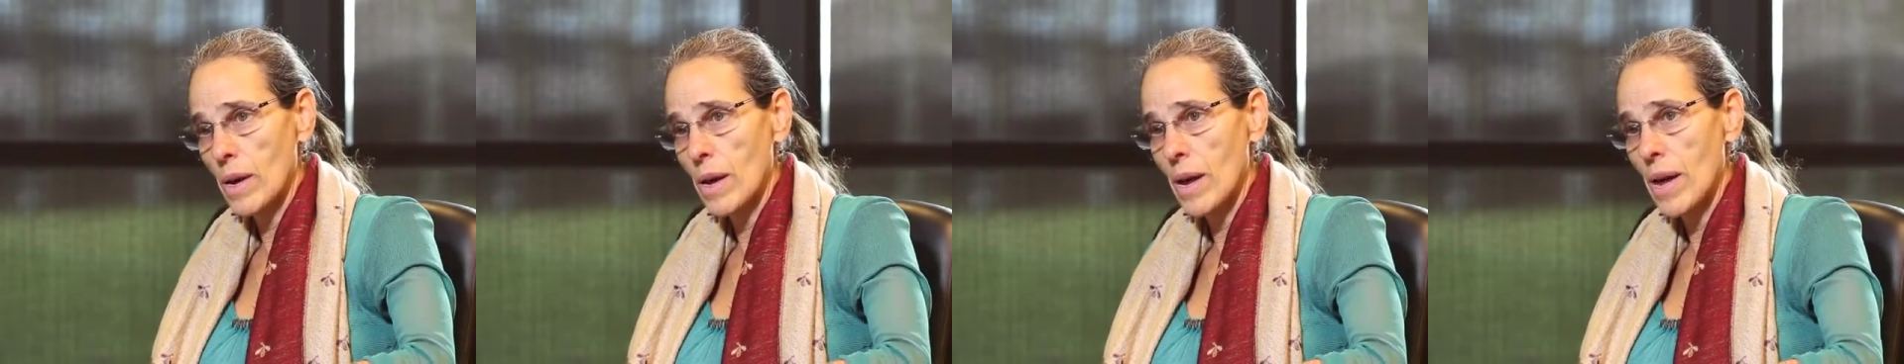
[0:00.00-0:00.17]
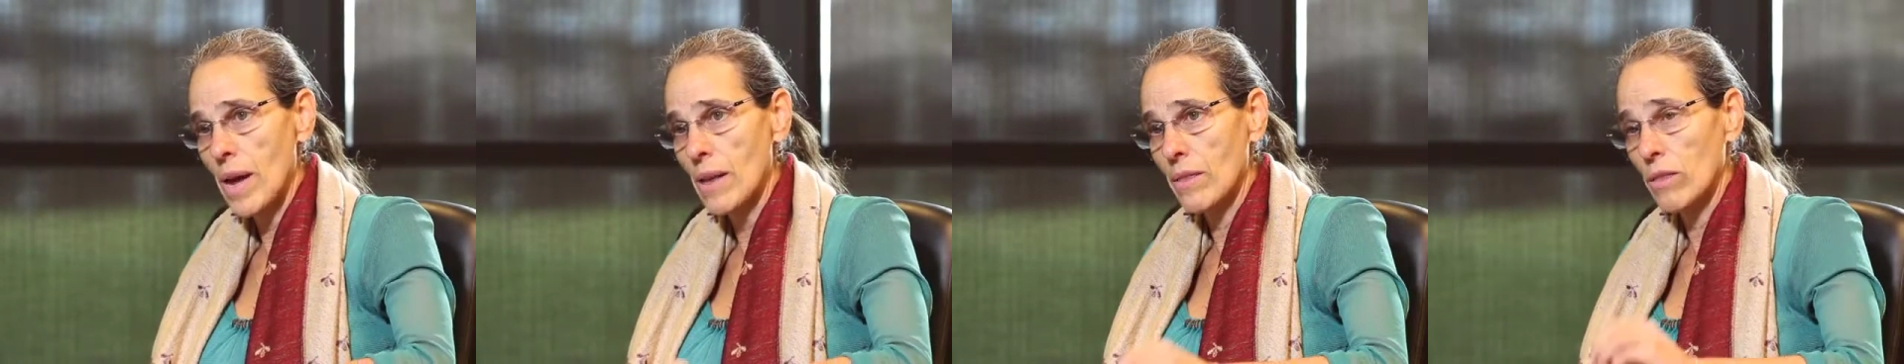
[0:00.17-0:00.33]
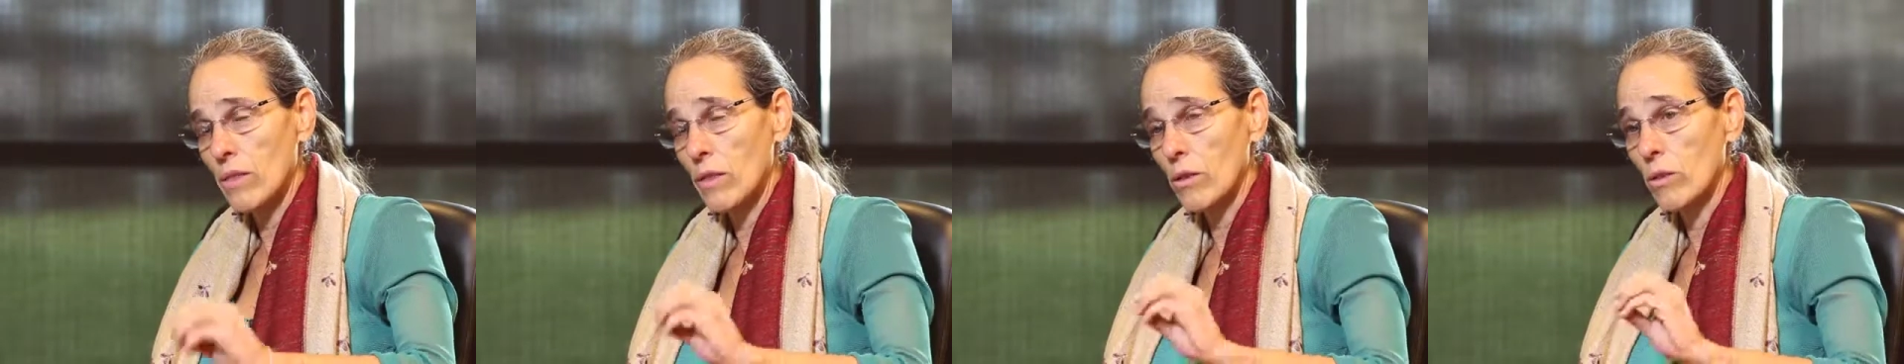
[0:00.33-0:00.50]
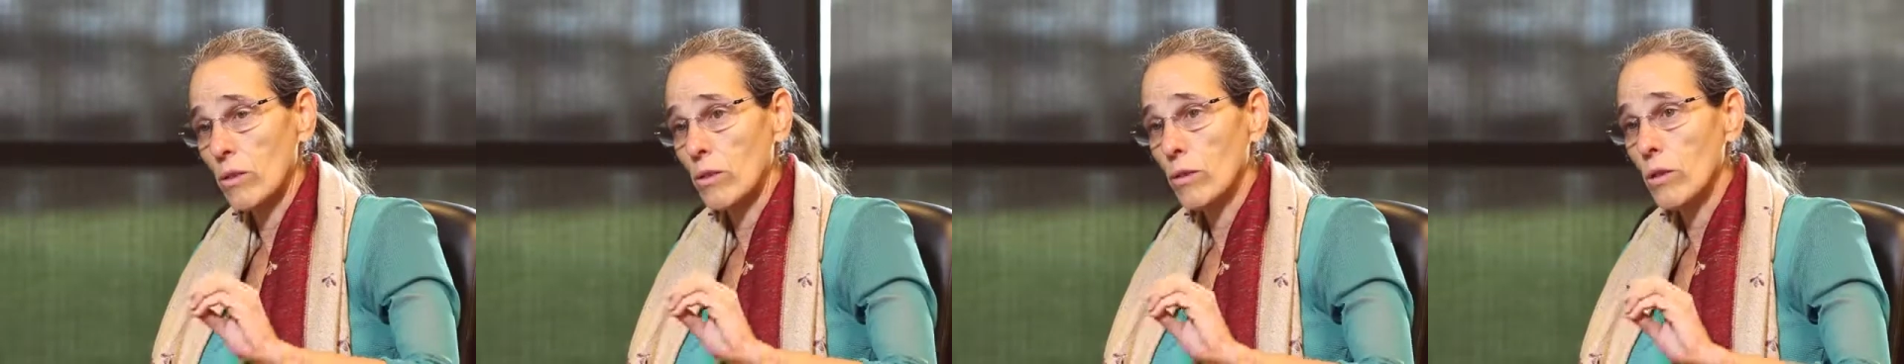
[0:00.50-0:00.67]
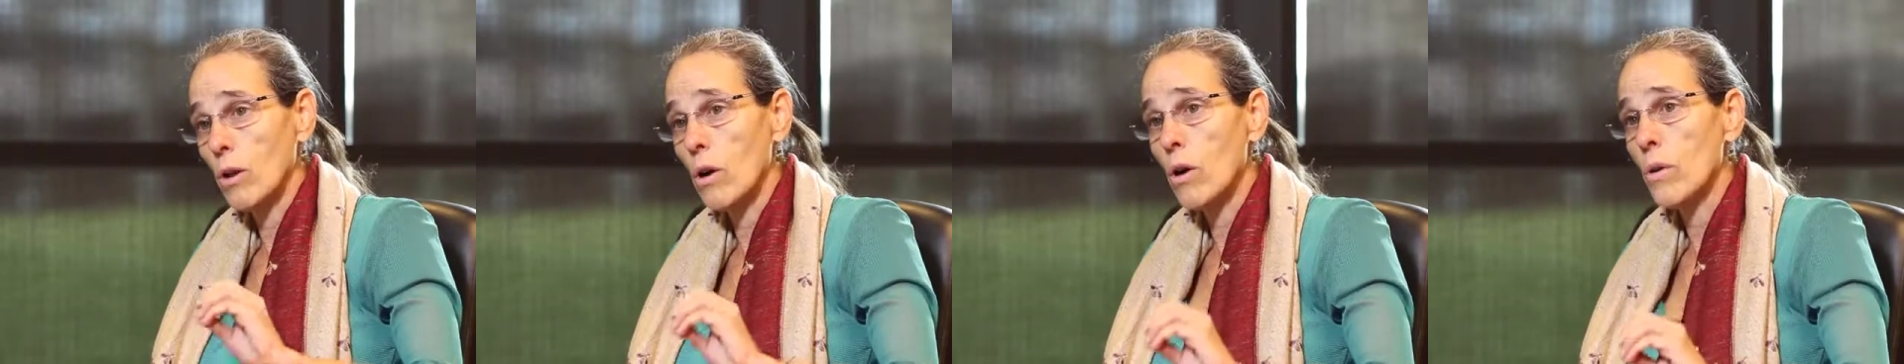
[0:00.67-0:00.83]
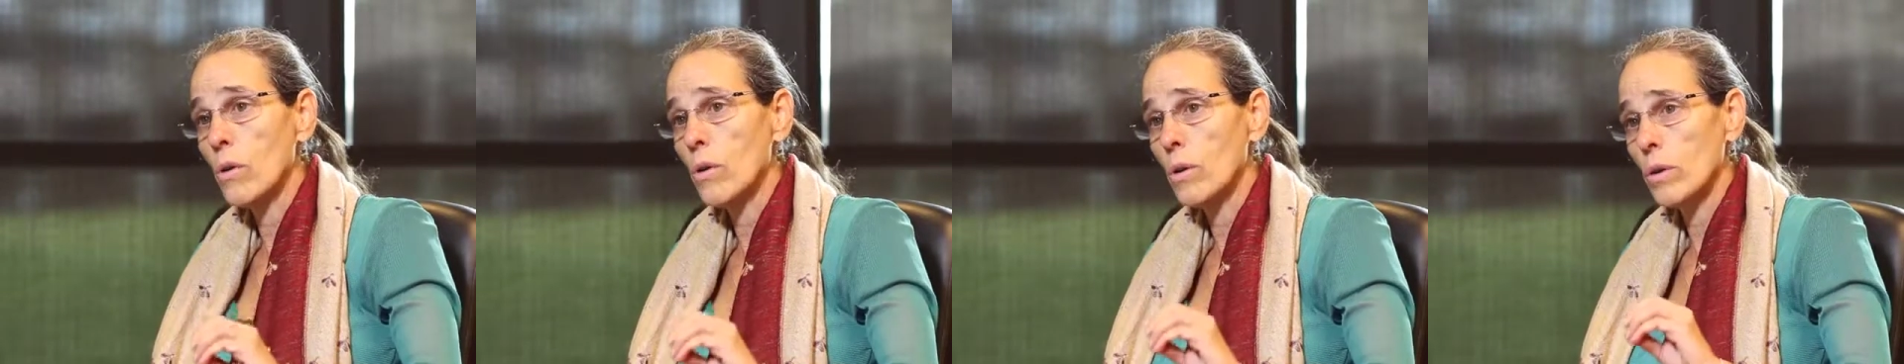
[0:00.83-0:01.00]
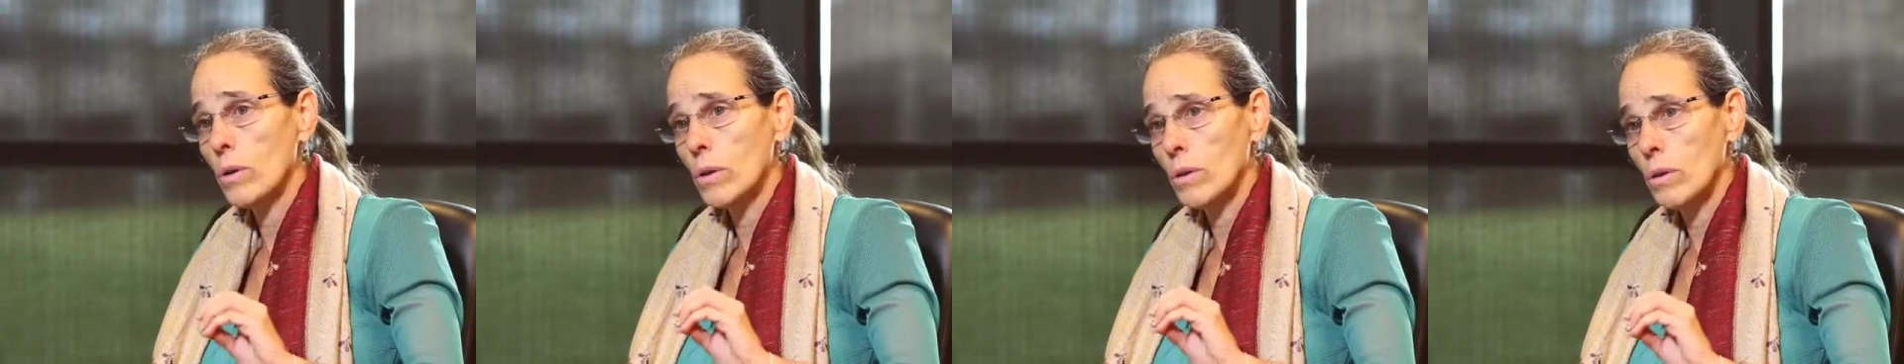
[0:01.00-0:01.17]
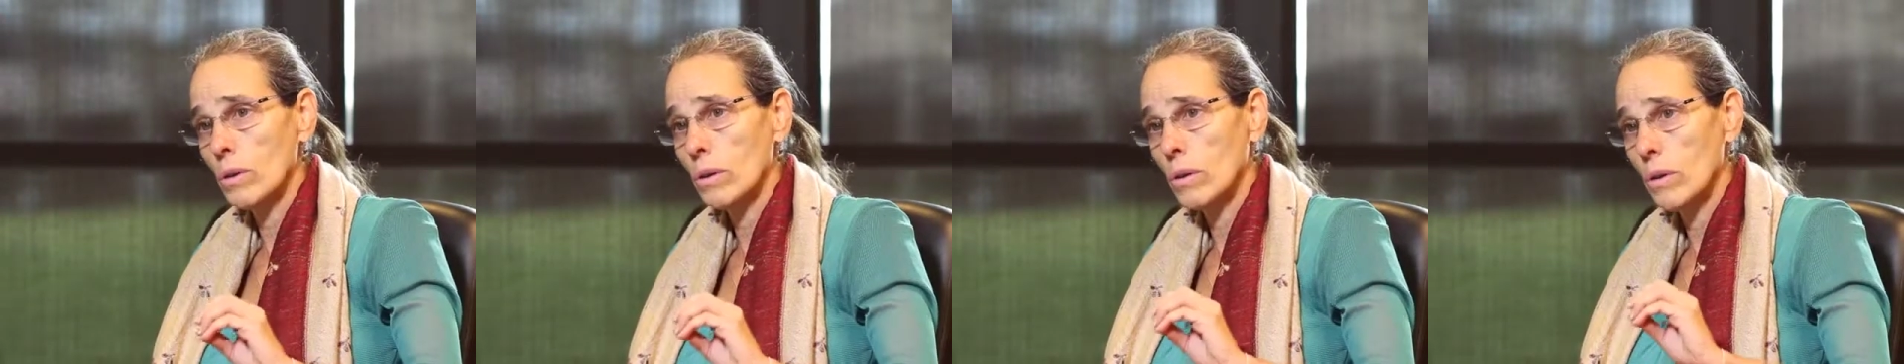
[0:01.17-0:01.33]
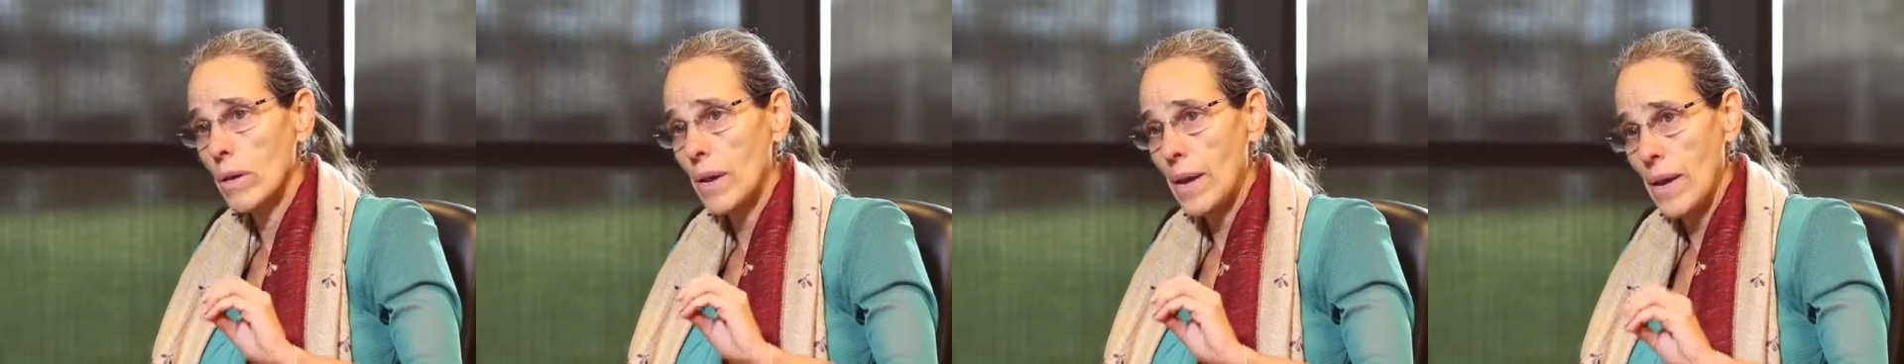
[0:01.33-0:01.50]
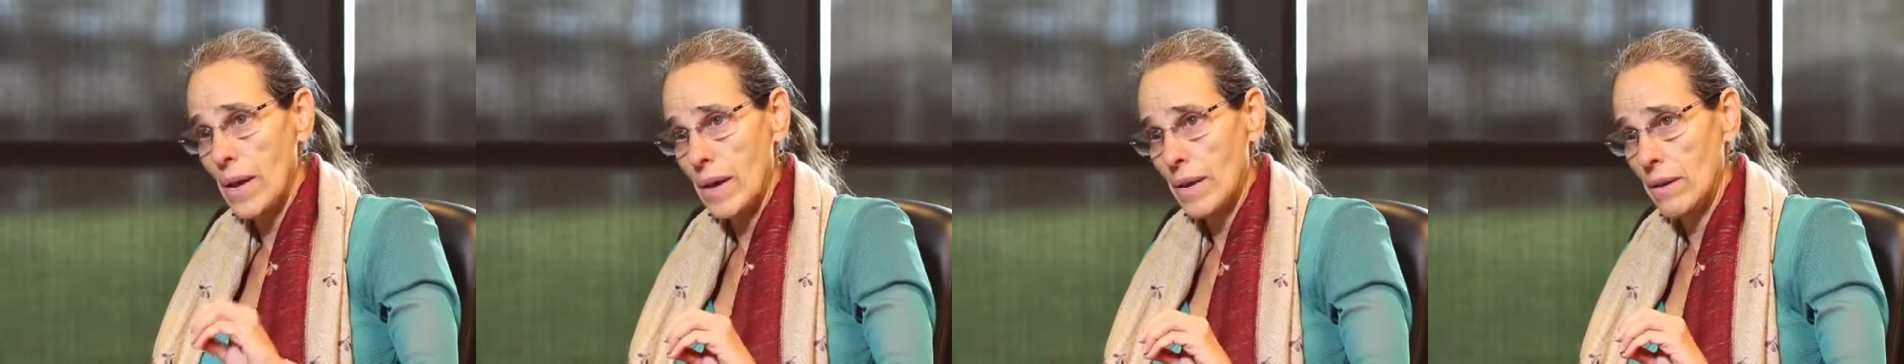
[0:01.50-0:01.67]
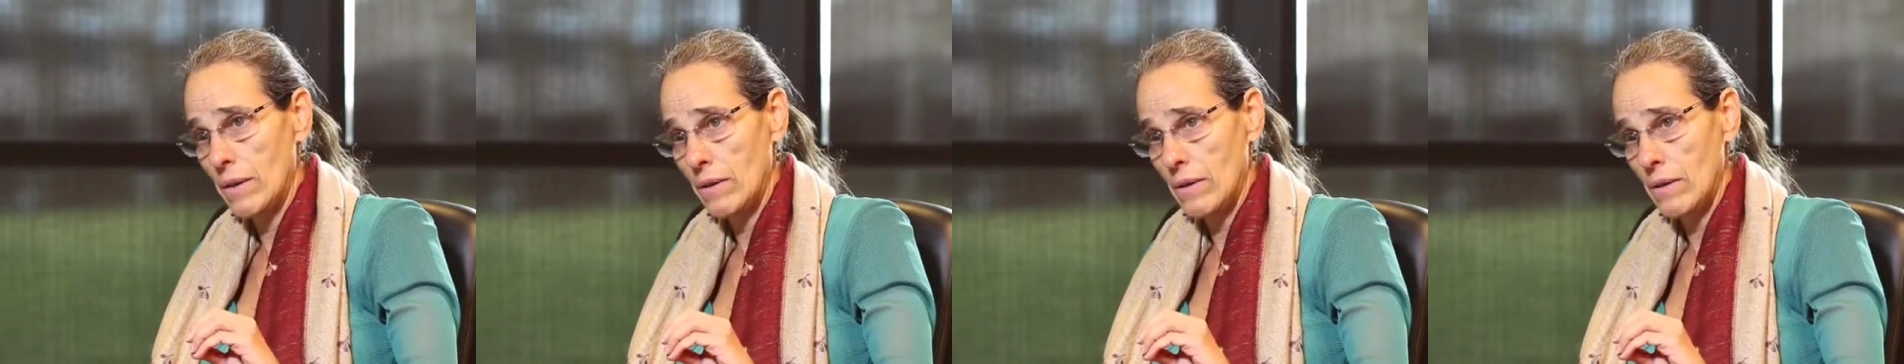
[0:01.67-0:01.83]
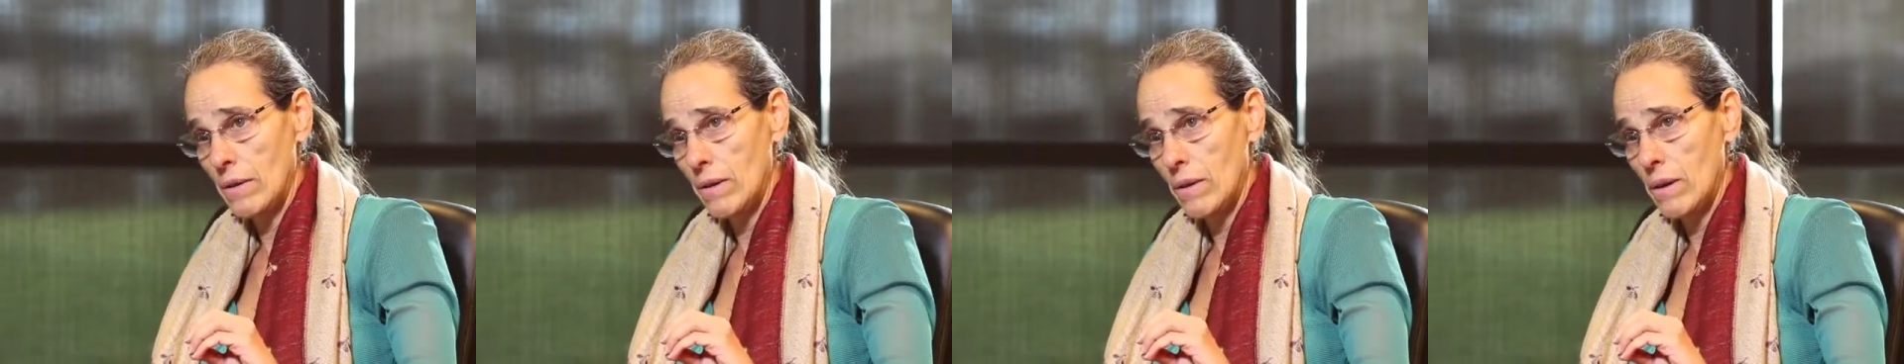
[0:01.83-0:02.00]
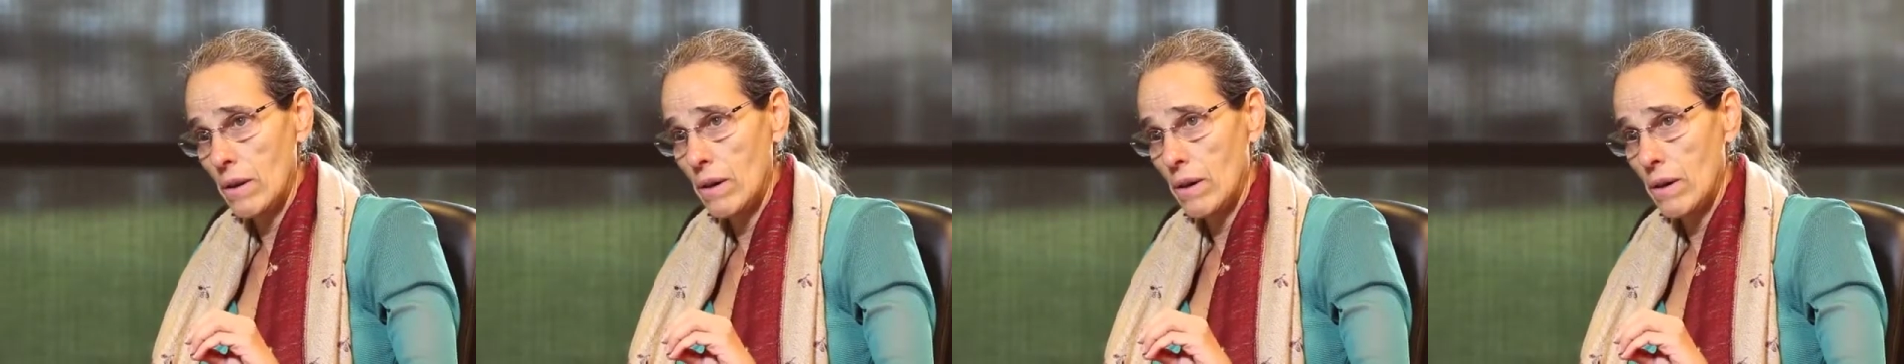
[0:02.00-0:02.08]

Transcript: at the lower end